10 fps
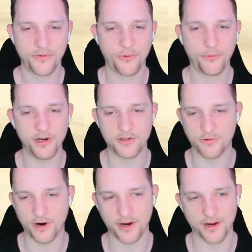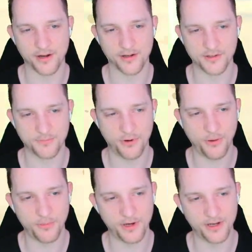Three triangles,
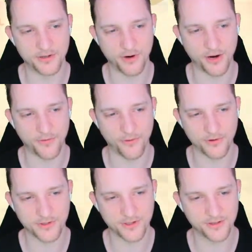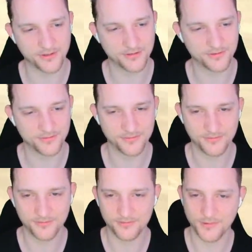probably a Triforce.
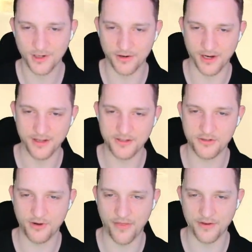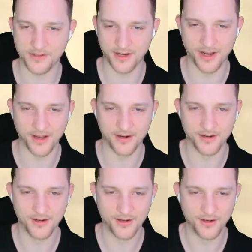Okay, let's try this again.
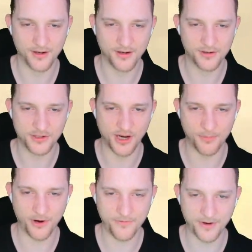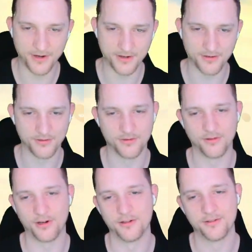Jump off and...
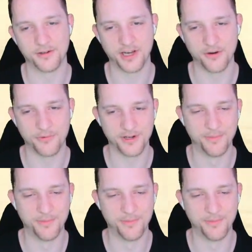Oh, okay, we